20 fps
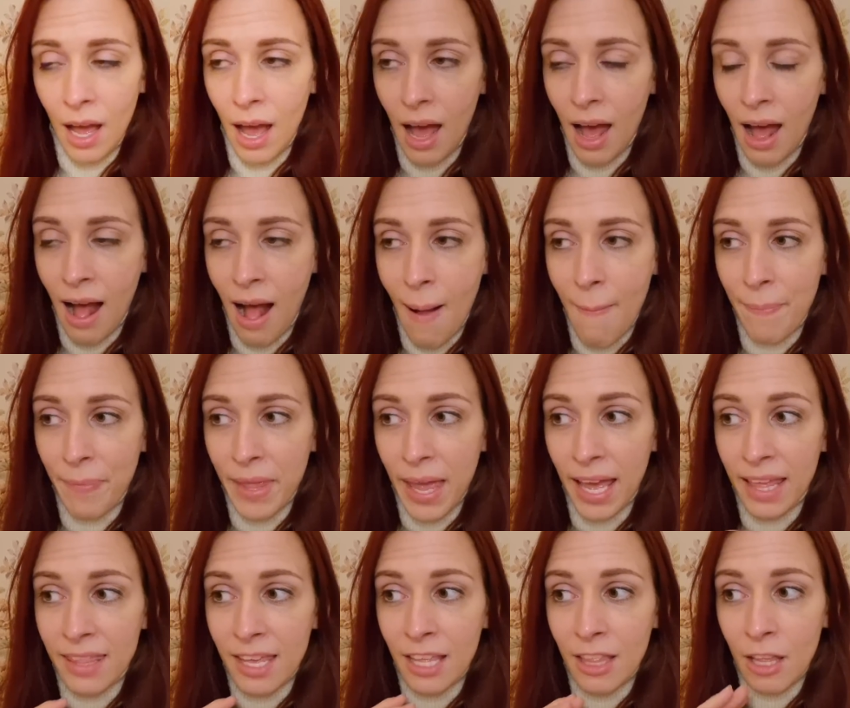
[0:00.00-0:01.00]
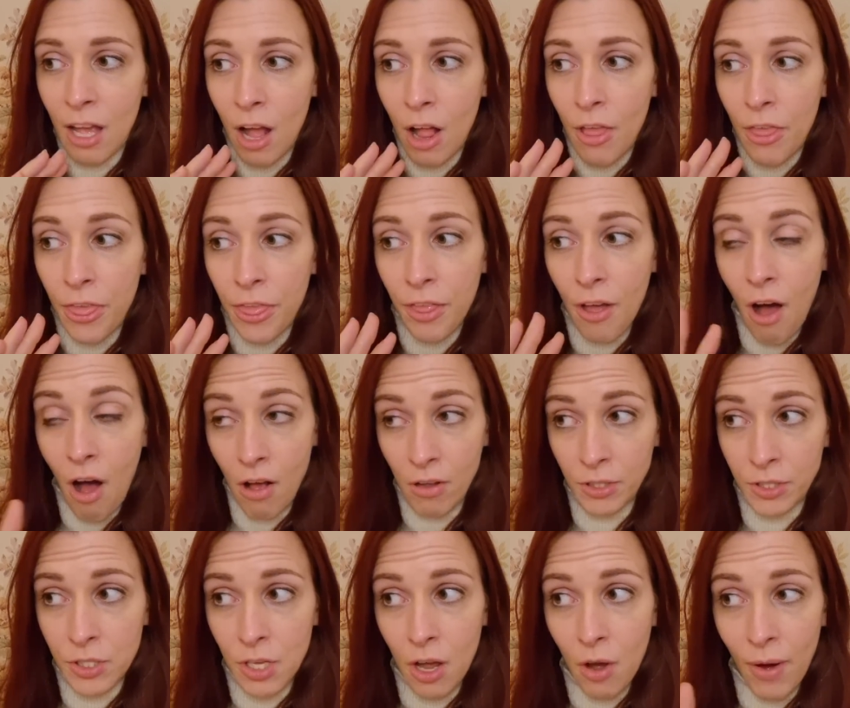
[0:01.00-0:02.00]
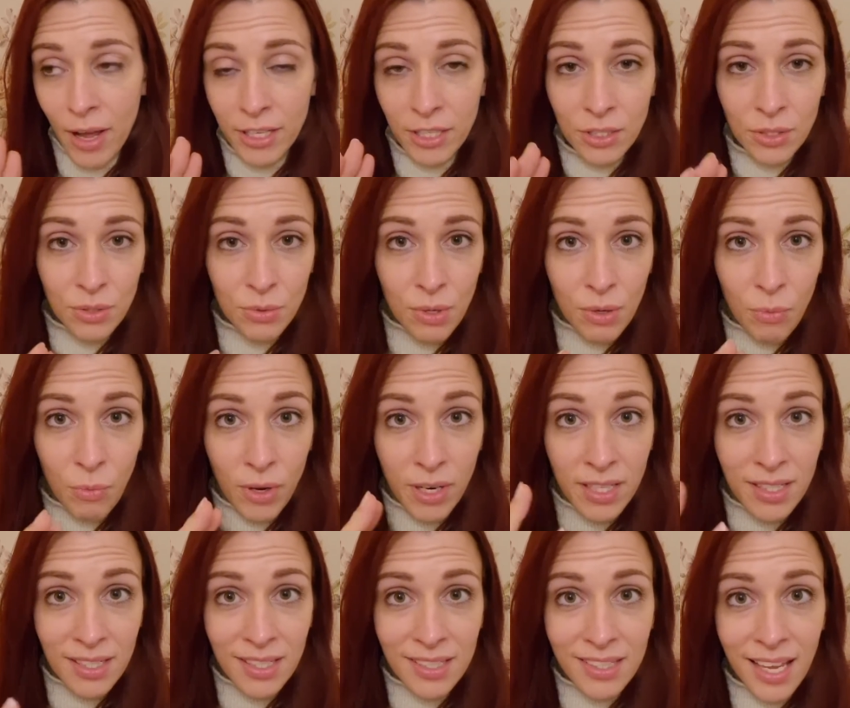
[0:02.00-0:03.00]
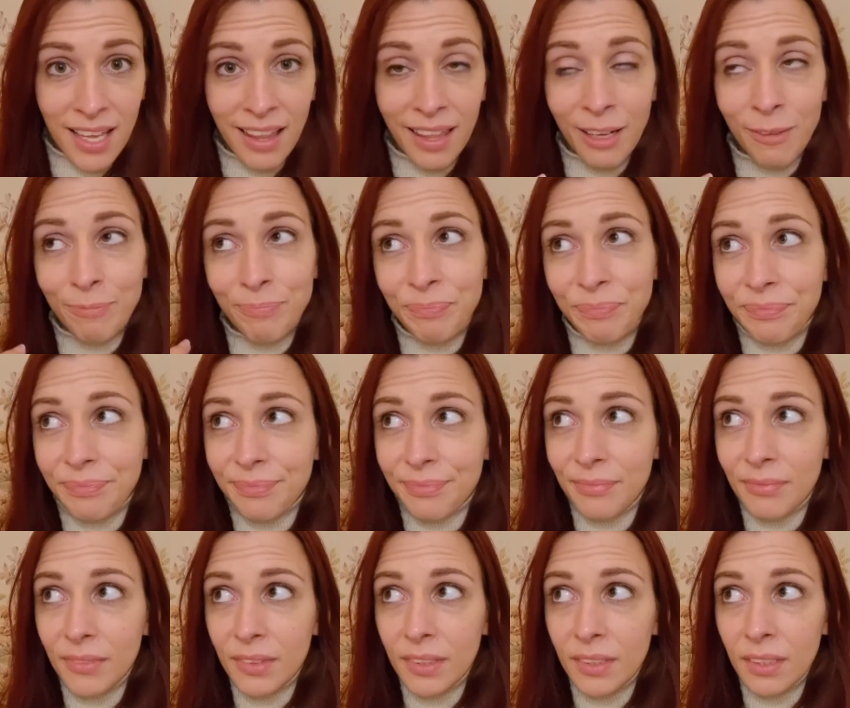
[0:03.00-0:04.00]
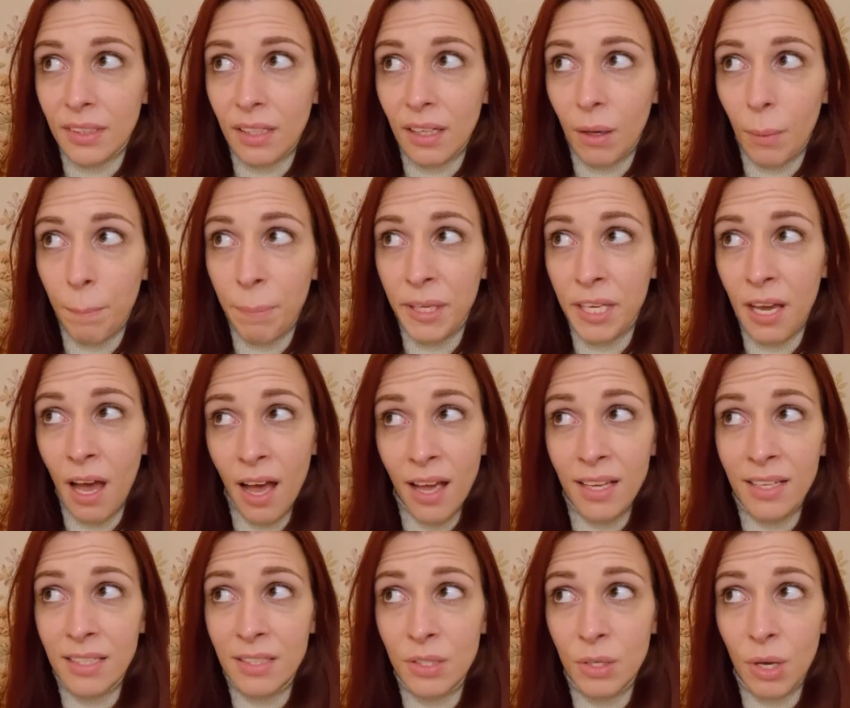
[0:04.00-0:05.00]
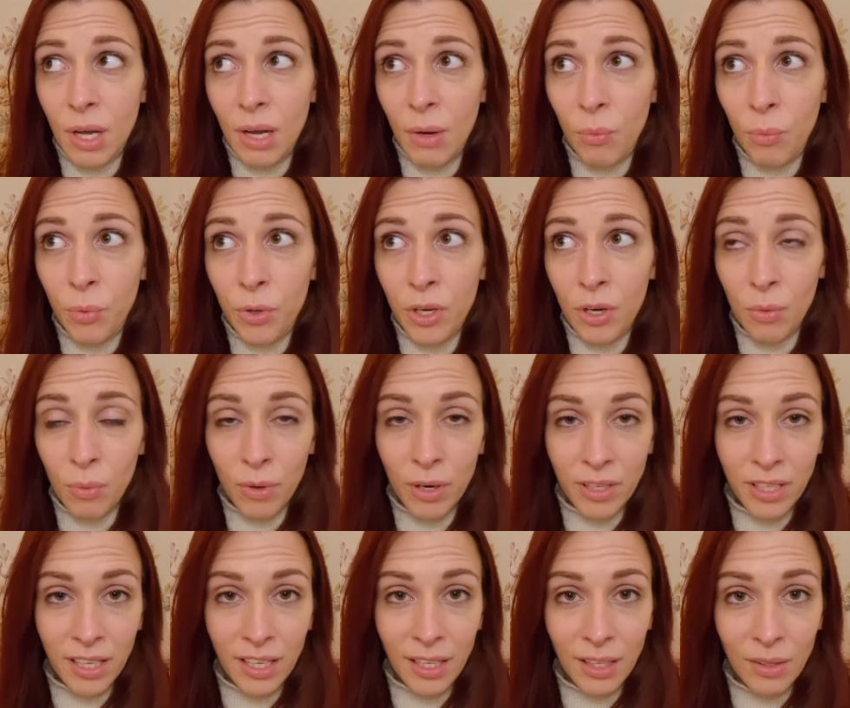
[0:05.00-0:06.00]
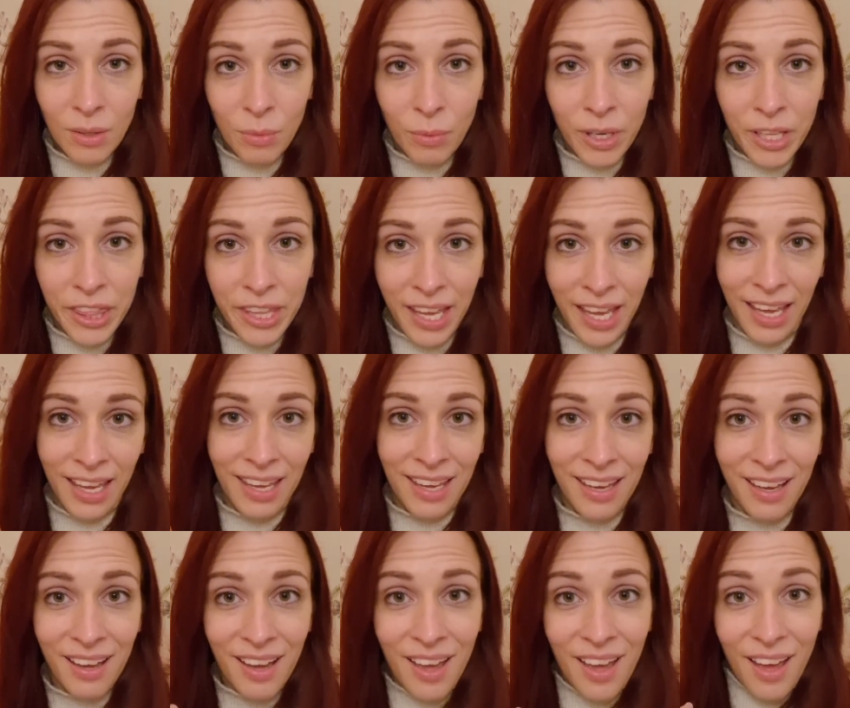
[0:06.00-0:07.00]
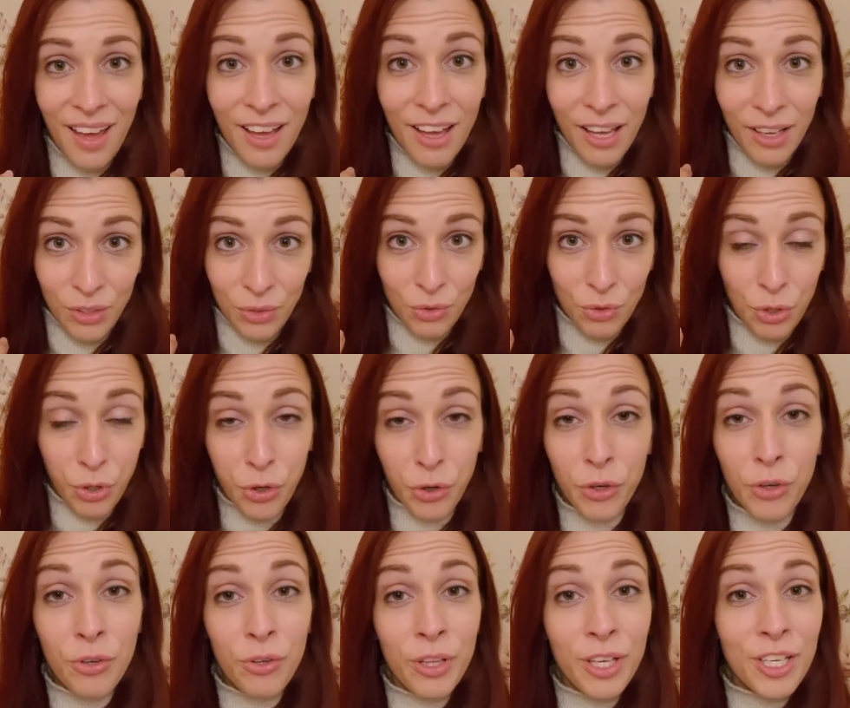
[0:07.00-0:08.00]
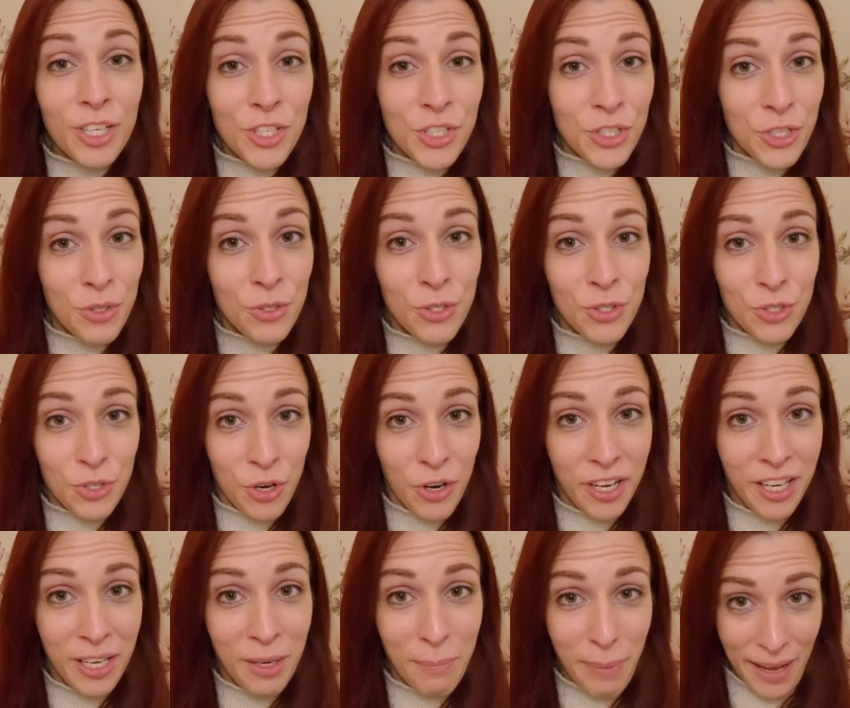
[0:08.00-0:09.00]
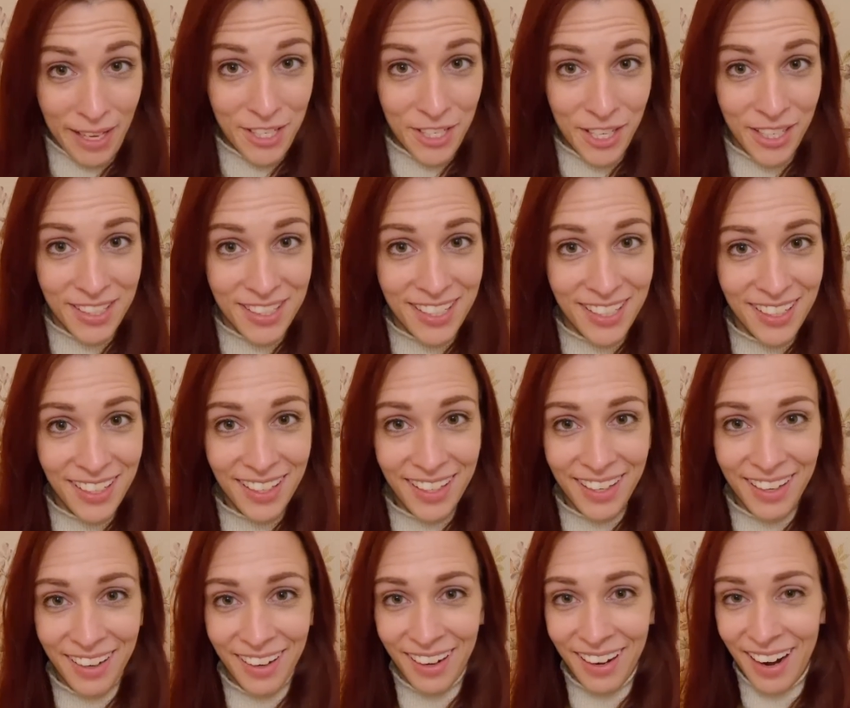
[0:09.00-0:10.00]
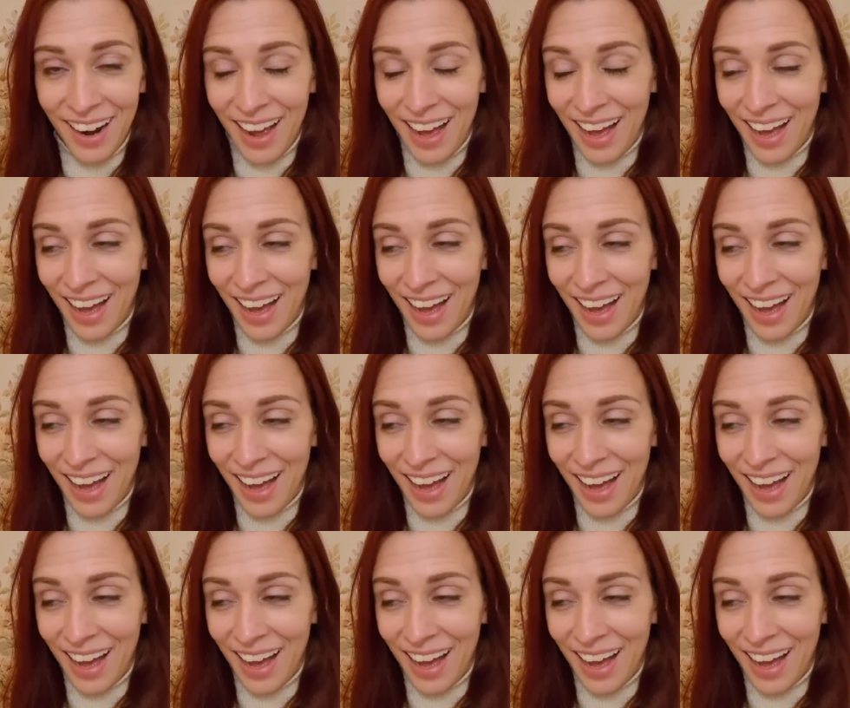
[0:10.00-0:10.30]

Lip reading: And then also, I just wanted to say, like, because we are working with a truly shoestring budget here,